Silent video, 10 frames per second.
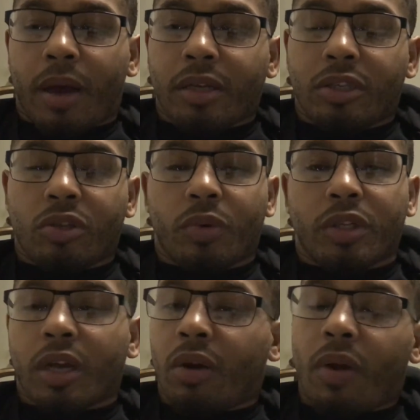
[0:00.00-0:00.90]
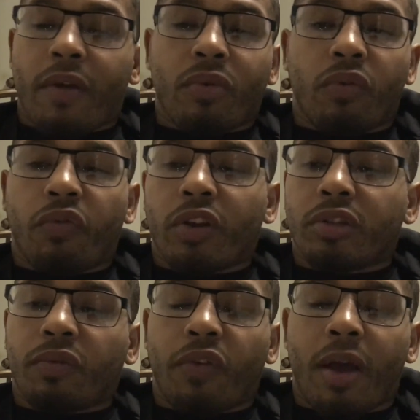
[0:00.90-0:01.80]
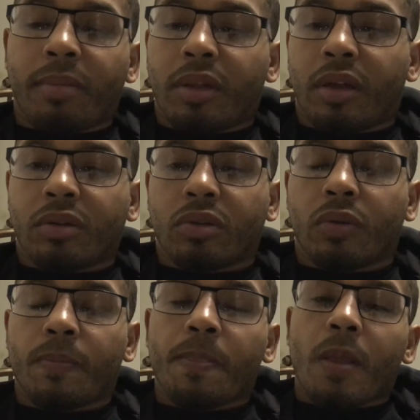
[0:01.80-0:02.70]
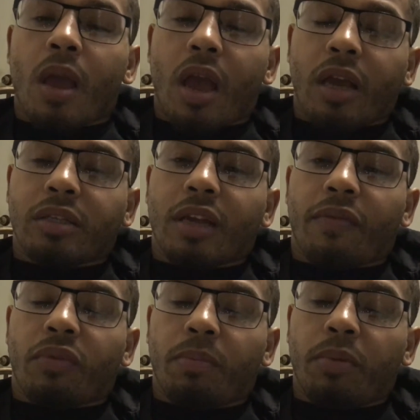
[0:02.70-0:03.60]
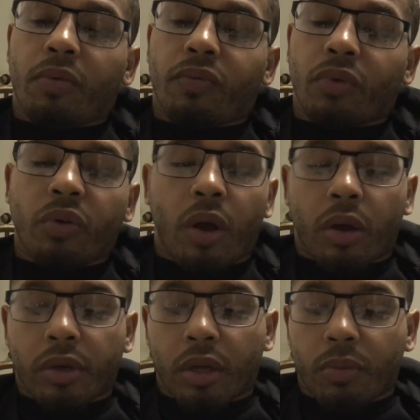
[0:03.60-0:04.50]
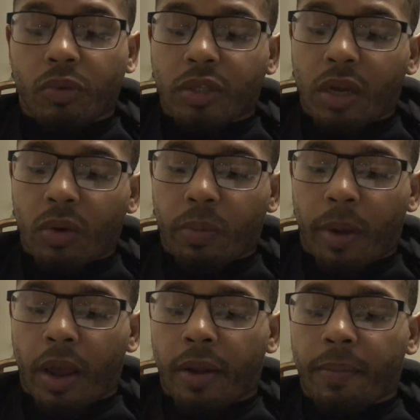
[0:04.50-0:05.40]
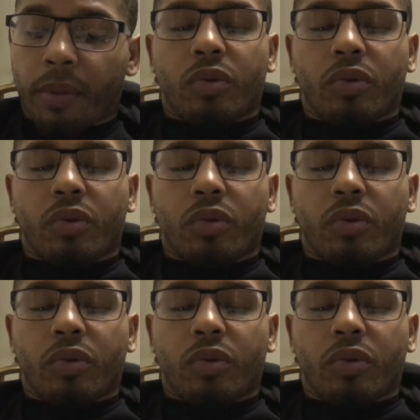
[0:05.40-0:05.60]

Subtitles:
situation. I don't have no friends or family there, so I actually have to build from the ground up, which I don't mind.